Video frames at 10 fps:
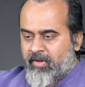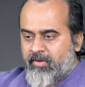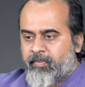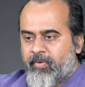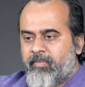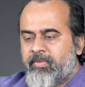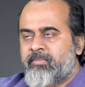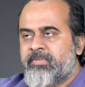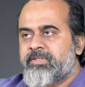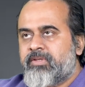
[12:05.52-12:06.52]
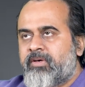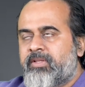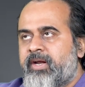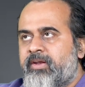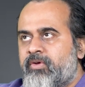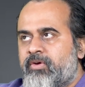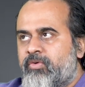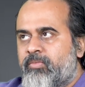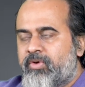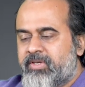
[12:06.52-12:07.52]
Your problem is not that you are
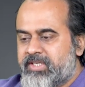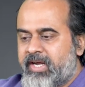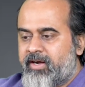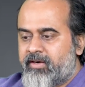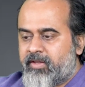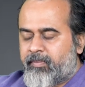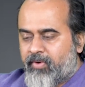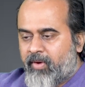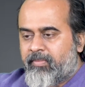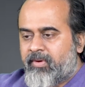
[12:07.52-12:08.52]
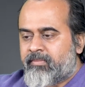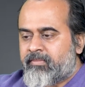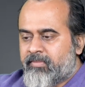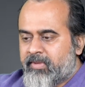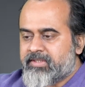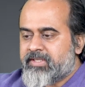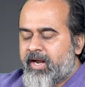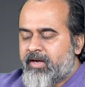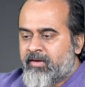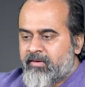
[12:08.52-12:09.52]
no more a child. The problem is
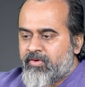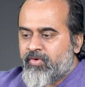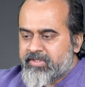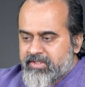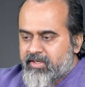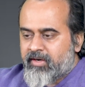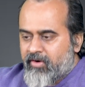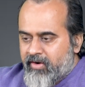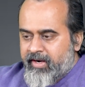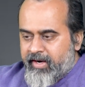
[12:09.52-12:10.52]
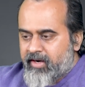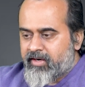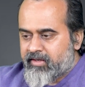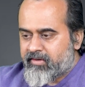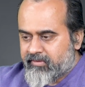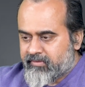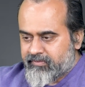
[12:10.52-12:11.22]
that you are still not an adult.